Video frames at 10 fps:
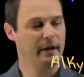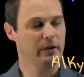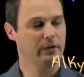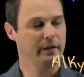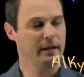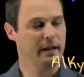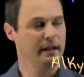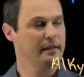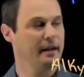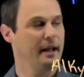alkyl
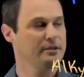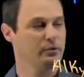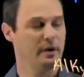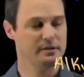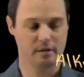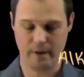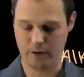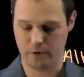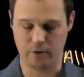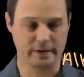halide that has the rest of the
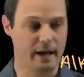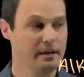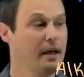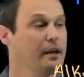molecule attacked.